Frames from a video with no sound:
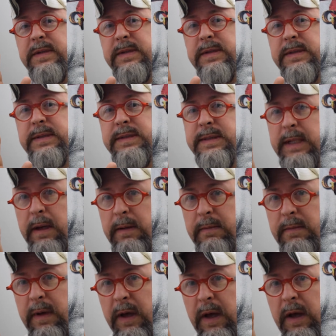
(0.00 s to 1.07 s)

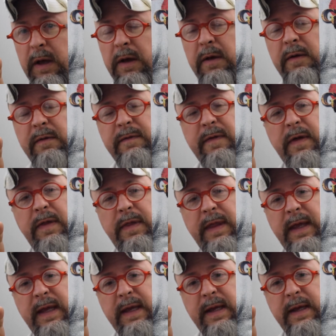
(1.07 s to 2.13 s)
some of
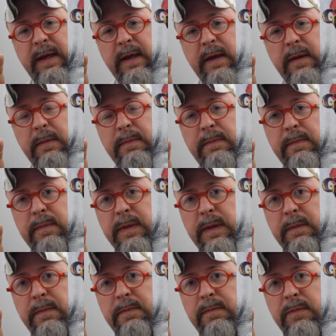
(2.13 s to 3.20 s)
the
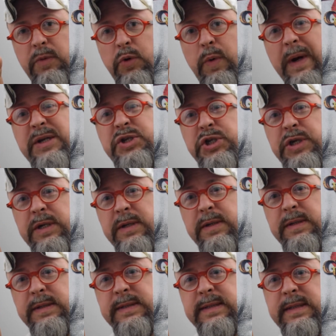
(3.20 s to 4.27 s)

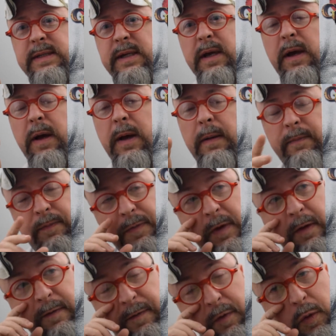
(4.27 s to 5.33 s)
questions
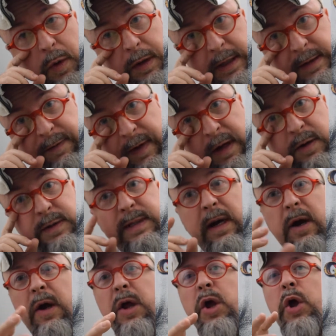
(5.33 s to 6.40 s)
for these figures
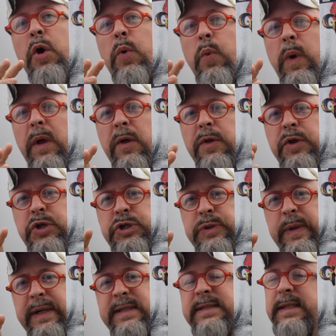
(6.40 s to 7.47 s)
are: will the
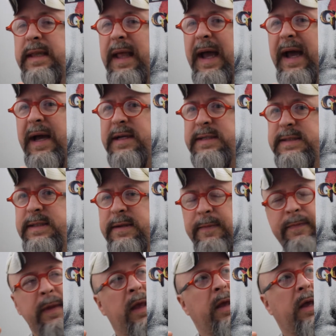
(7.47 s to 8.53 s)
joints last?
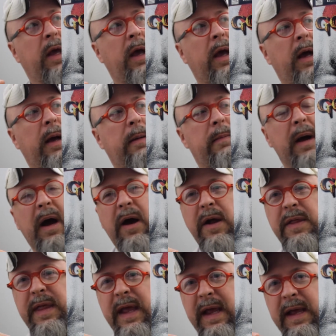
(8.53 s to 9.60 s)
Are
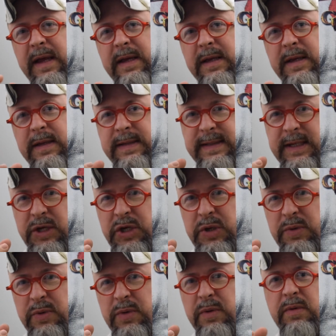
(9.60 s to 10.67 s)
they
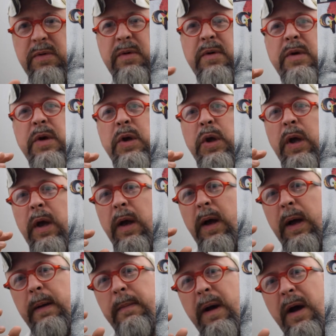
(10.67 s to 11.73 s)
secure?
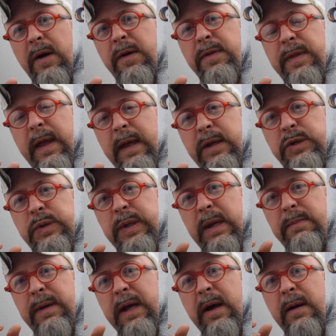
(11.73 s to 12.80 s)
Do they
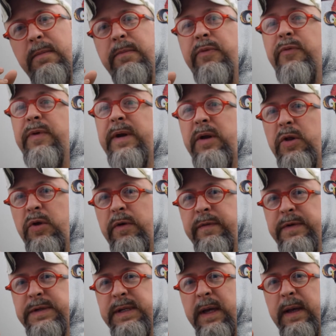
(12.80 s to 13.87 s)
become brittle
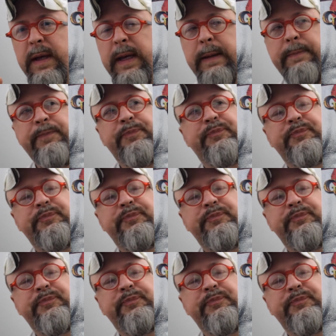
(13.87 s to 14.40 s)
over time?